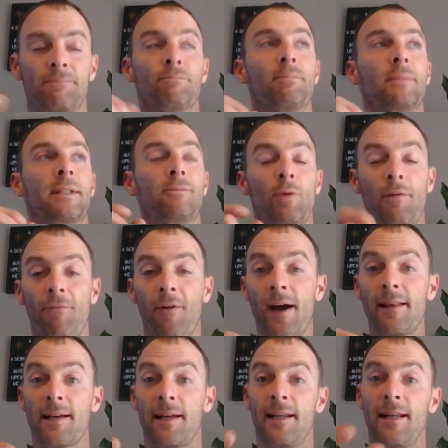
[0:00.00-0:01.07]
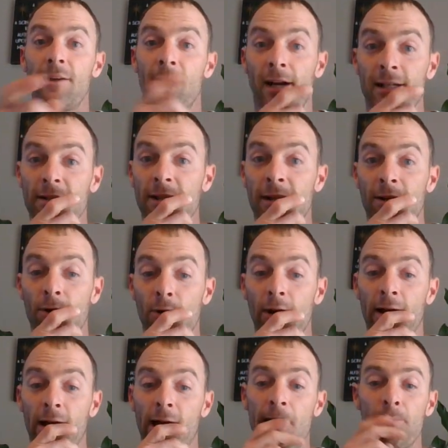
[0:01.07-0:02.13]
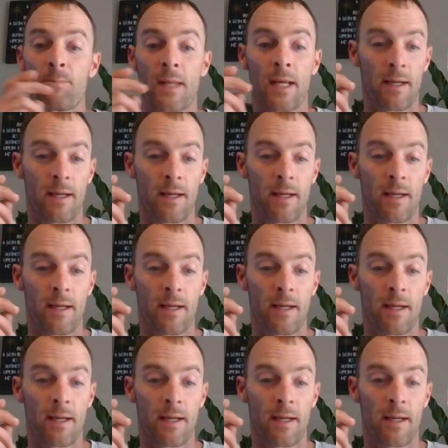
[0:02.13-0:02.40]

But we find that interesting, do we not?